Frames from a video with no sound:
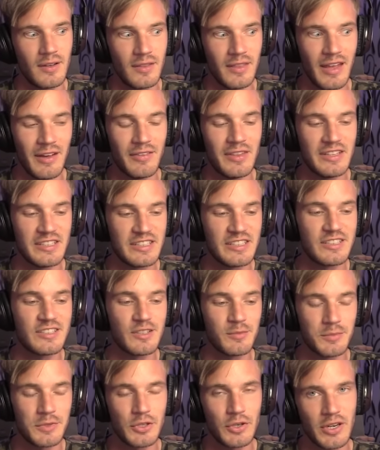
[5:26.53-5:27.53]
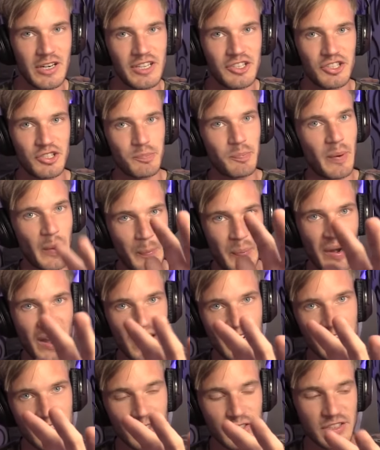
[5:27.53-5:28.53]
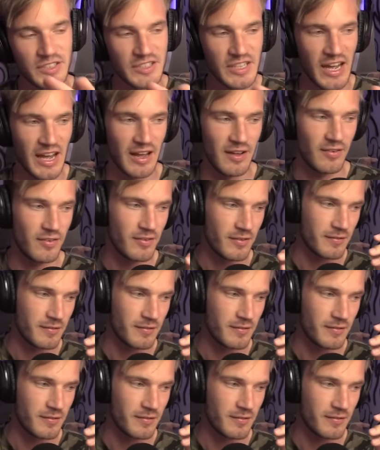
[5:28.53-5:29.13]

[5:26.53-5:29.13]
Now this is some cringe, prepare yourself.